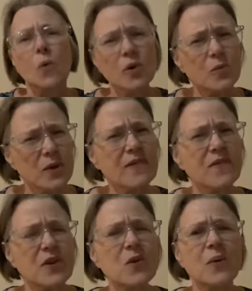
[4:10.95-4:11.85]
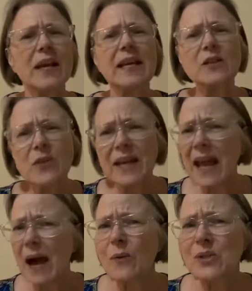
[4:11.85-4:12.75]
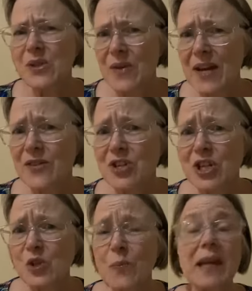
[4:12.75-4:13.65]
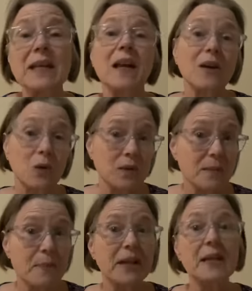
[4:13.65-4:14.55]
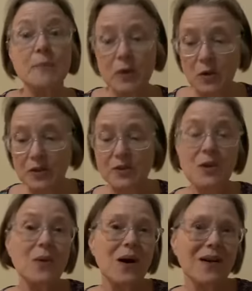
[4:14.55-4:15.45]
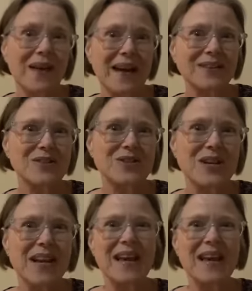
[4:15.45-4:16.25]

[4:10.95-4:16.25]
we're reviewing and looking how is our energy spent, not only money, but also our energy.